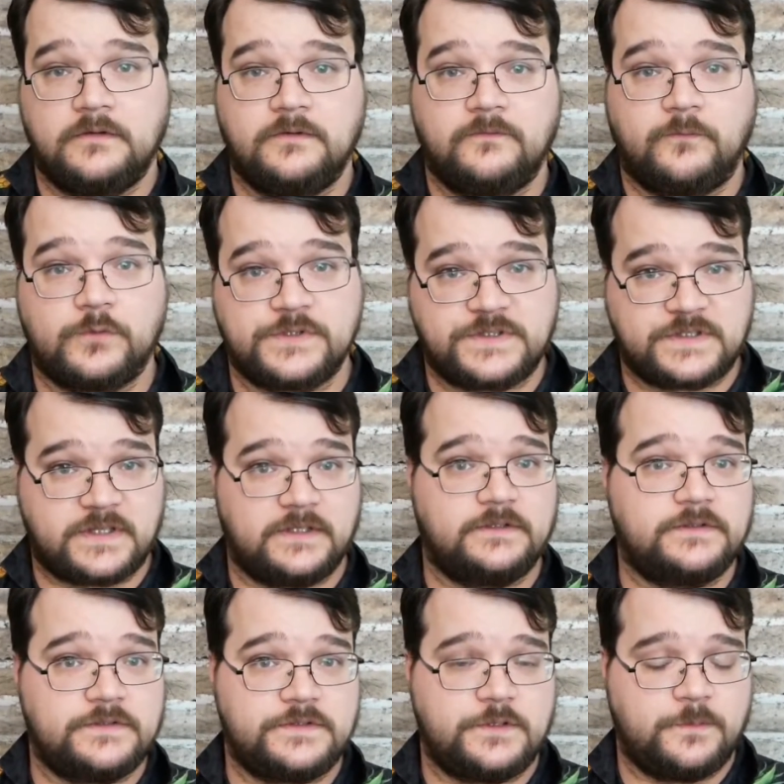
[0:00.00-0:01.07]
For
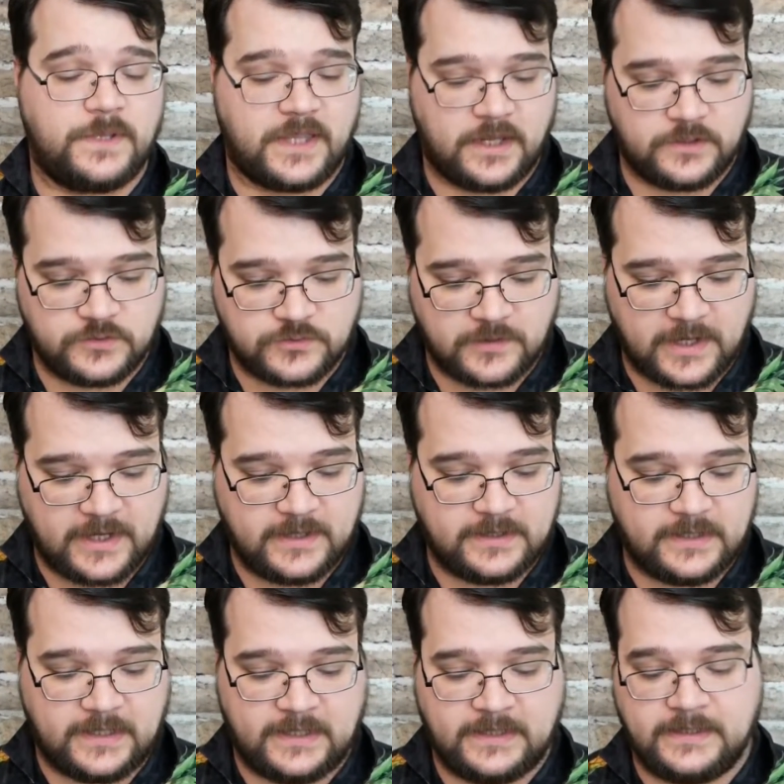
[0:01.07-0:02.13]
skills, you begin
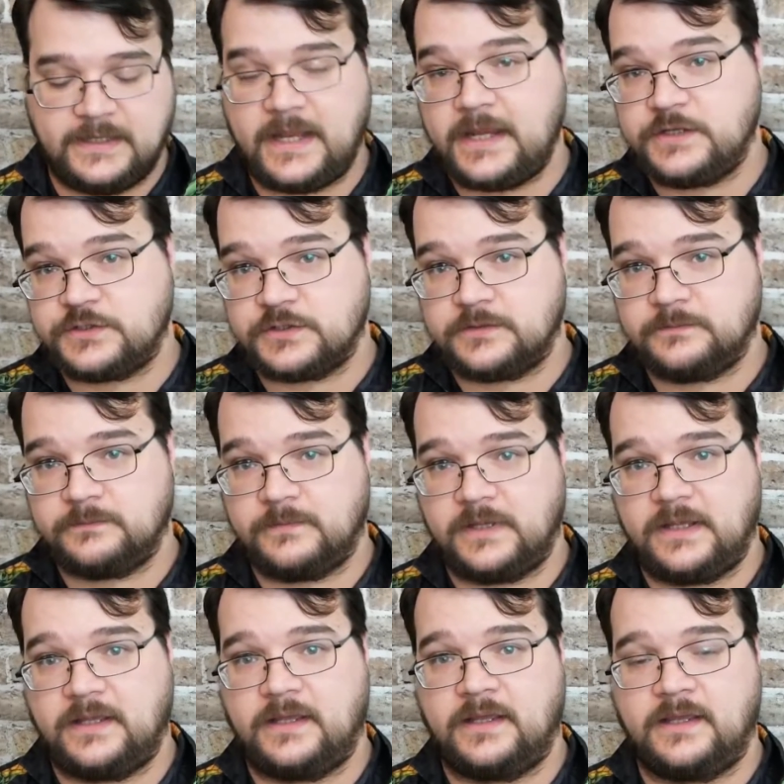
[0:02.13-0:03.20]
trained in Nature,
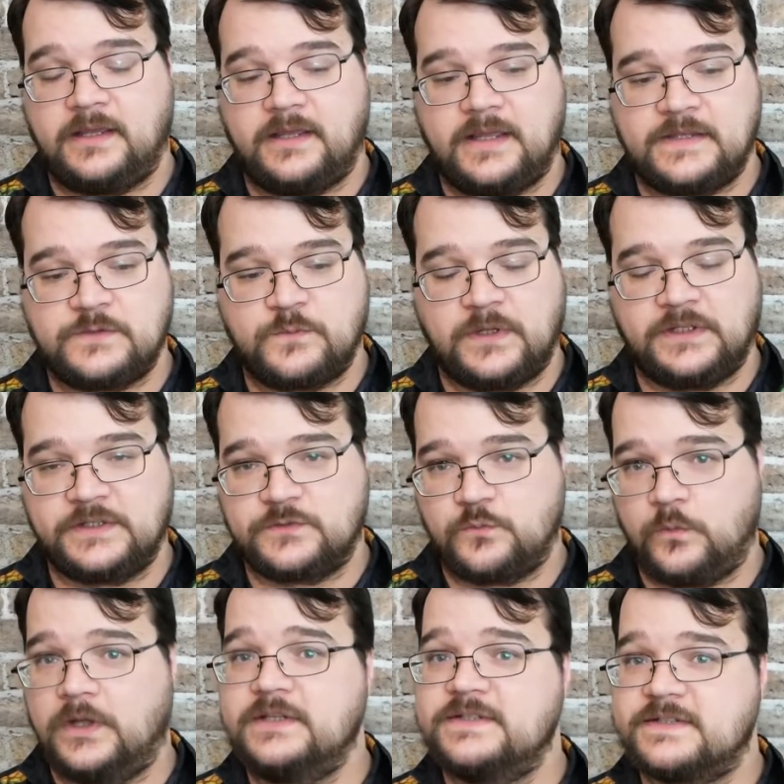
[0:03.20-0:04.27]
as well as
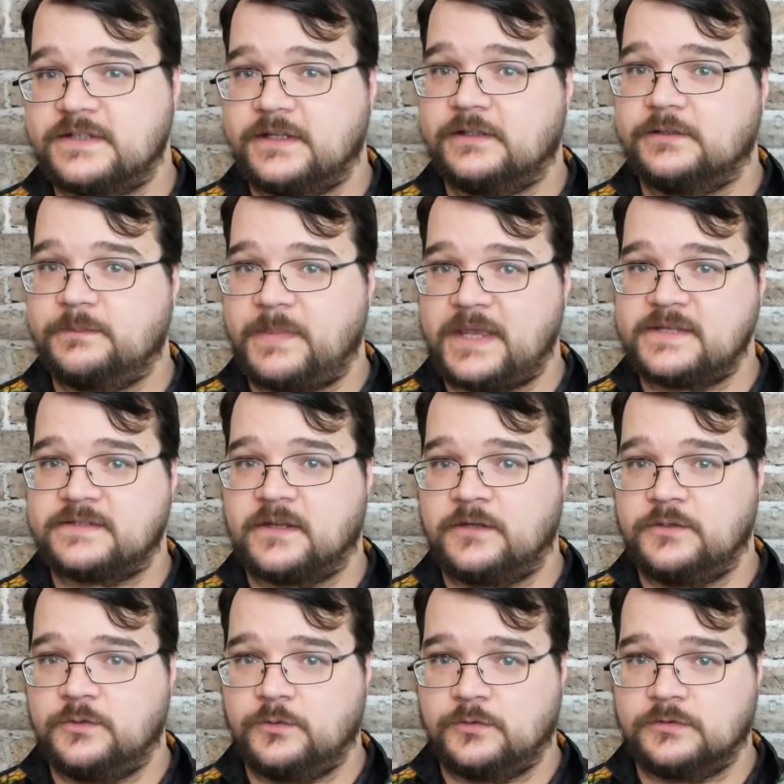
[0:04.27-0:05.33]
1 skill based
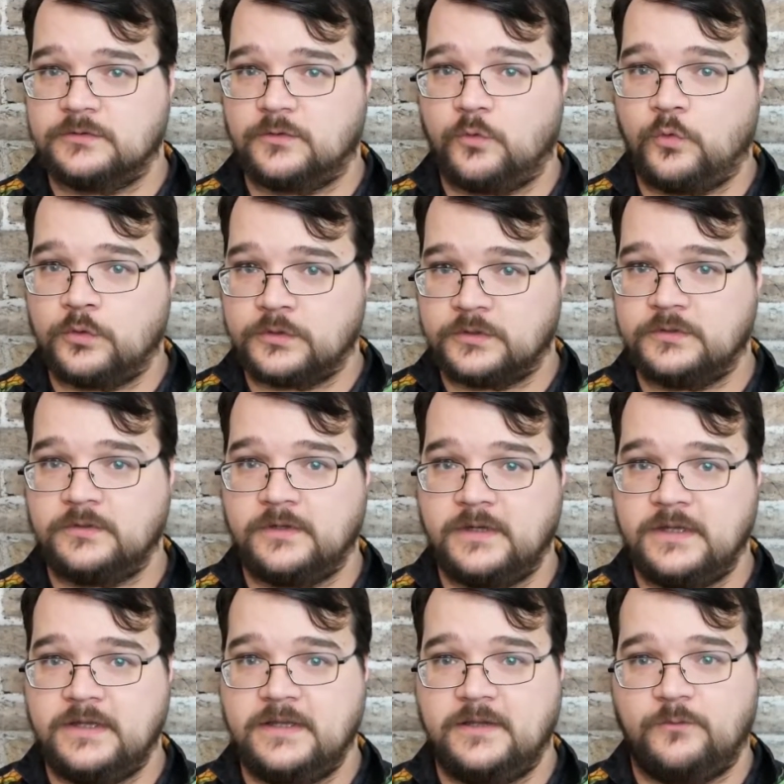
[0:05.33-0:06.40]
on your order,
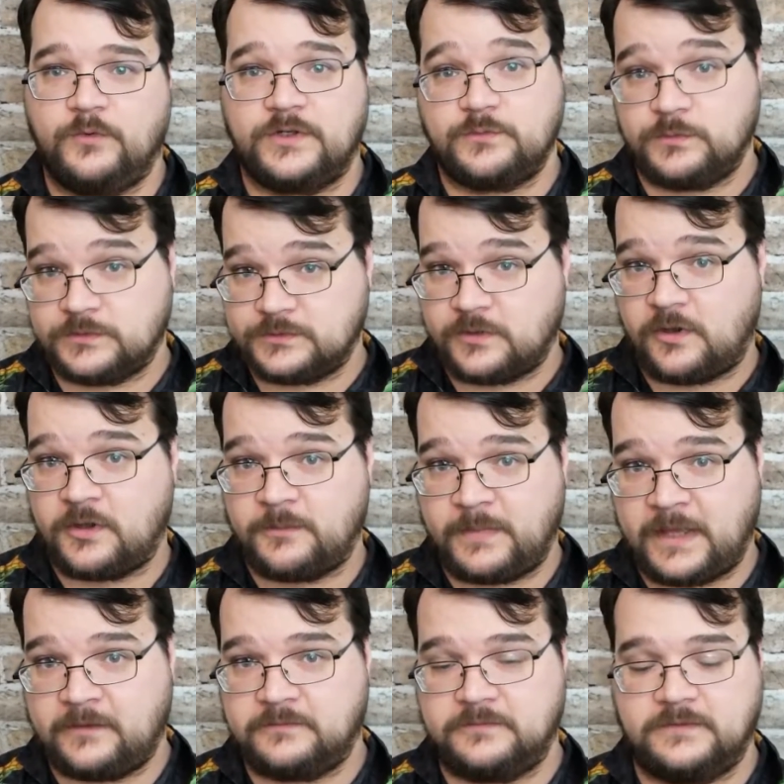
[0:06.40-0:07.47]
which we'll talk
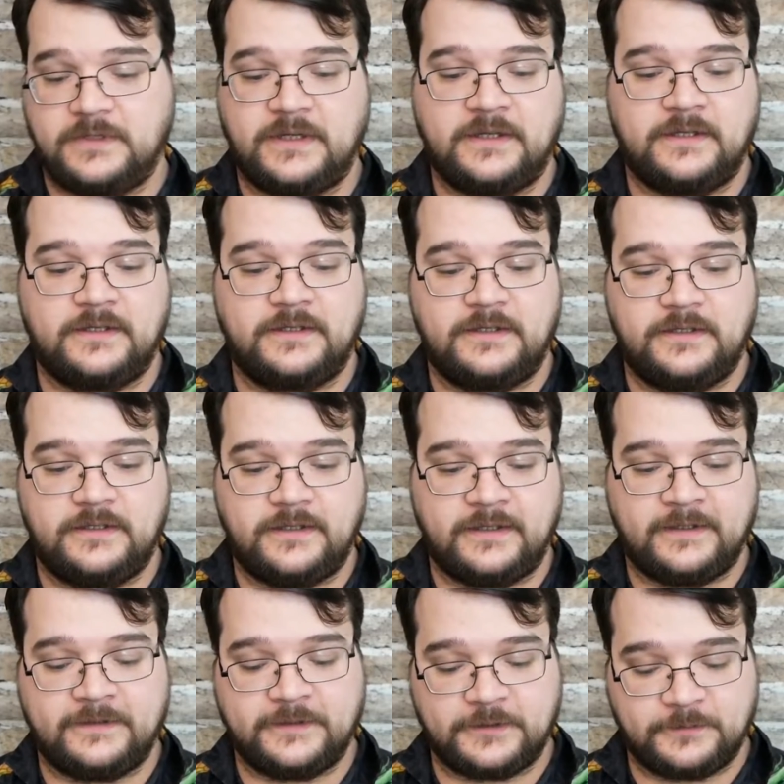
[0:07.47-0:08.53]
about
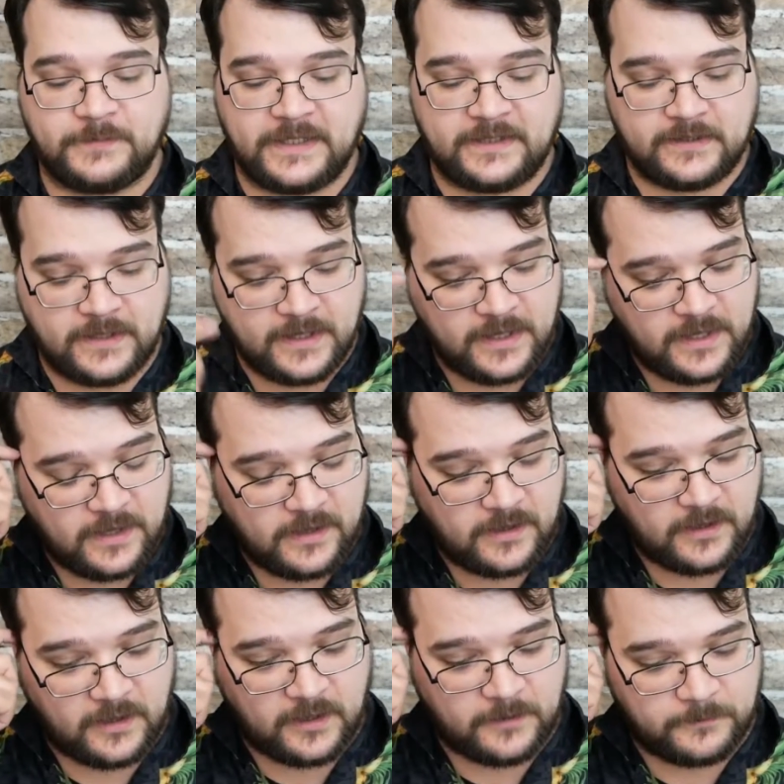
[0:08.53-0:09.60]
in a little bit.
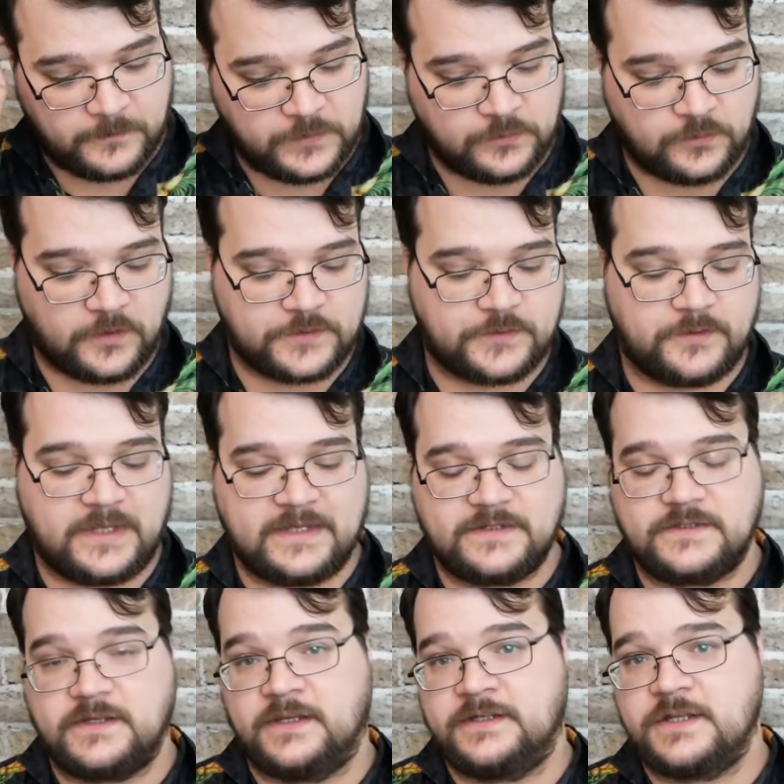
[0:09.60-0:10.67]
You'll also
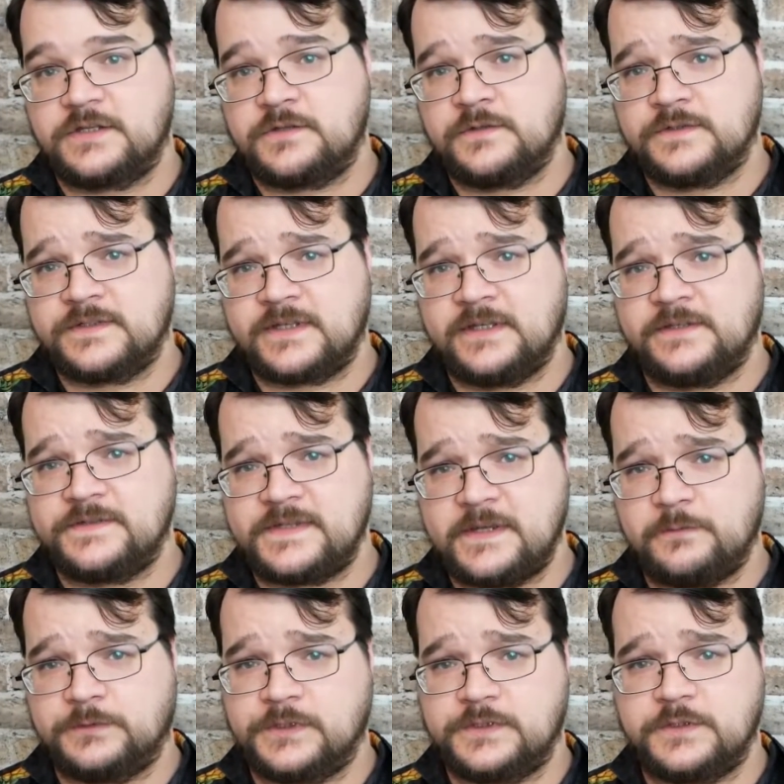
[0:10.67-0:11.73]
get additional skills
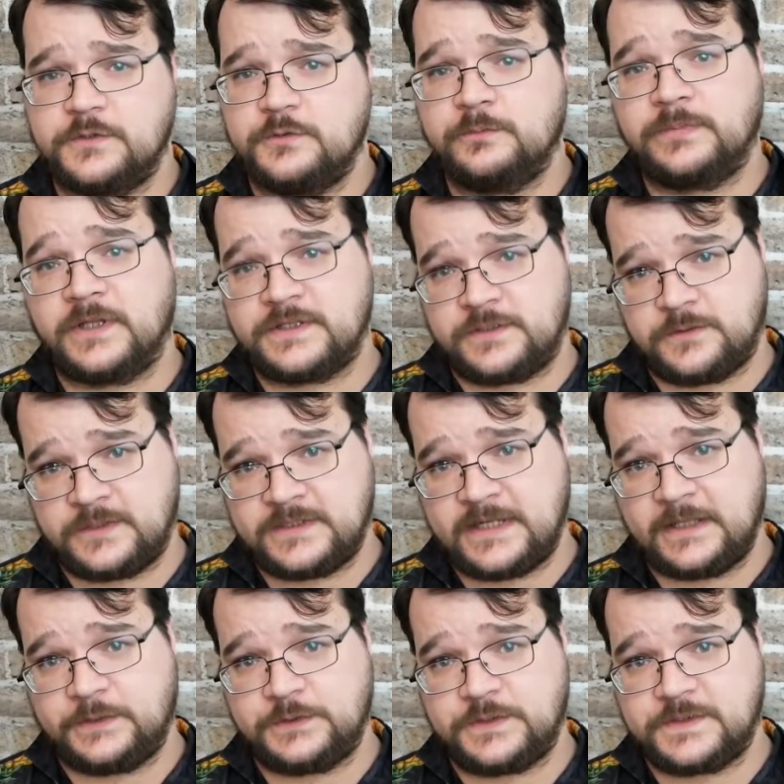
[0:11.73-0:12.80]
equal to 2 plus your
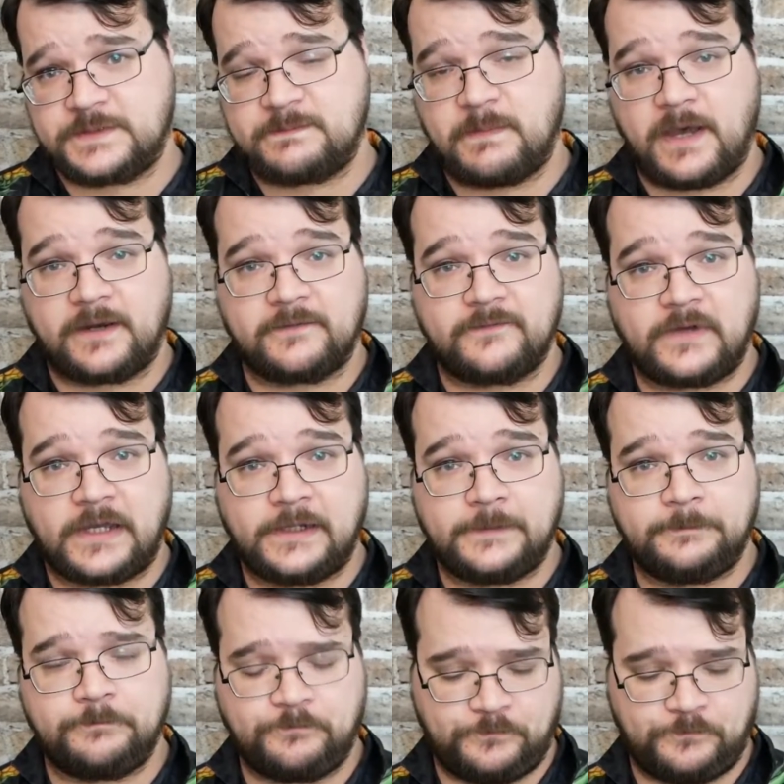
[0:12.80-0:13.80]
intelligence modifier,